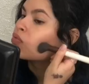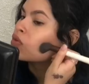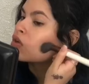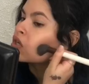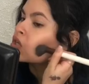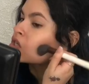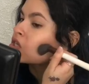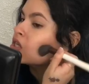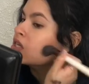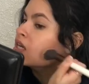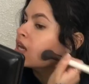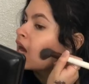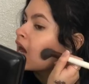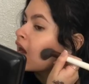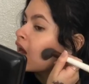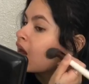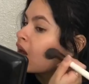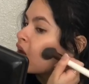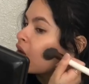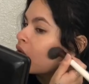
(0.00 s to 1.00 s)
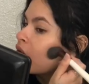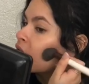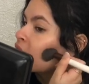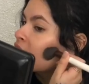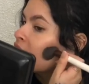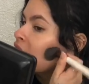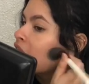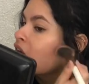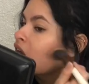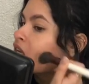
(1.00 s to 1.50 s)
Brush
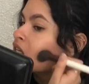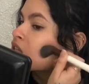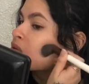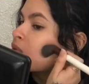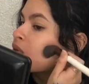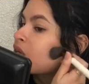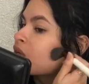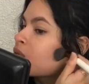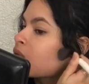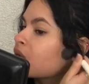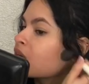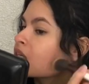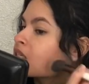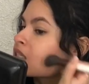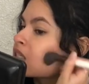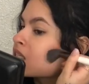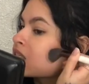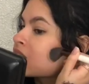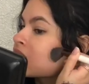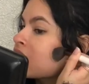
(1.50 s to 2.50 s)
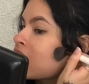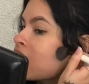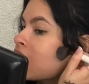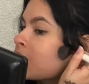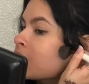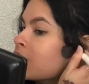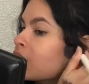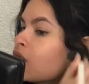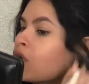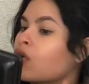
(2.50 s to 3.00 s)
down to where you want it to
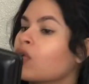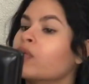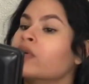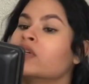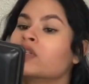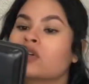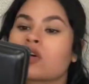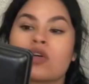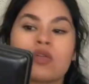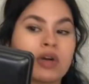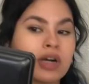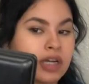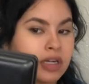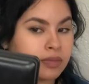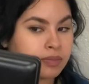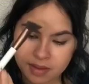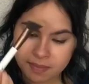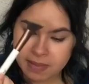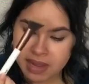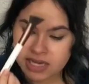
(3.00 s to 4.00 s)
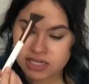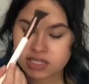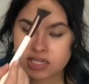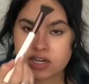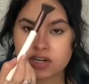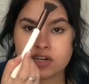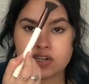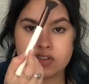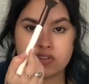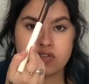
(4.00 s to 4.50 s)
stop, but always go up.
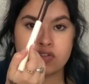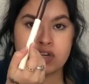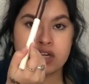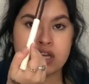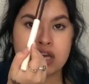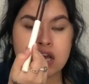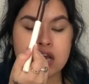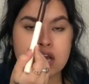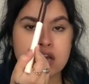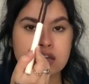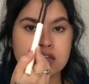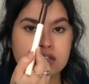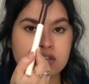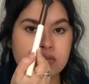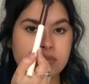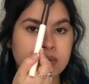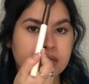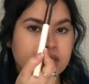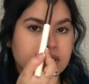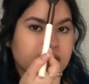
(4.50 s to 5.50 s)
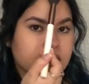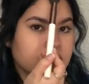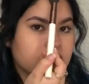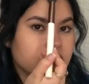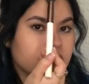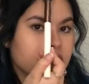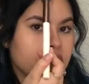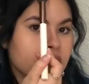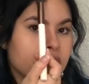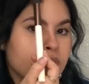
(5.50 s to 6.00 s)
Imaginary 3. So basically
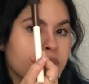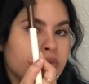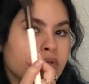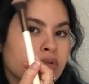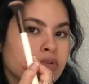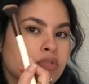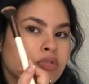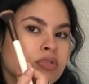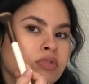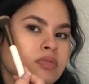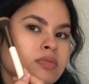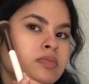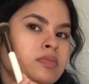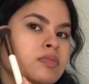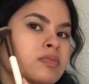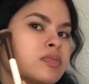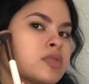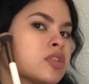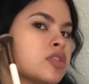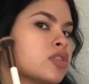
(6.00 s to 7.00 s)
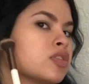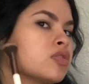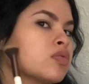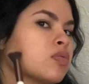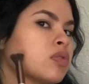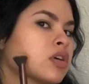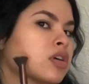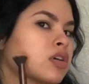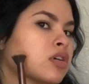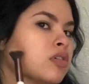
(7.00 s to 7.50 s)
you go boom,
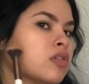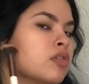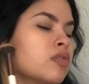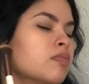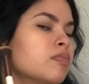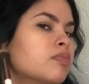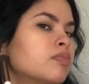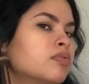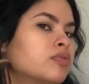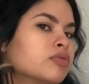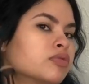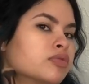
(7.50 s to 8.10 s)
swirl,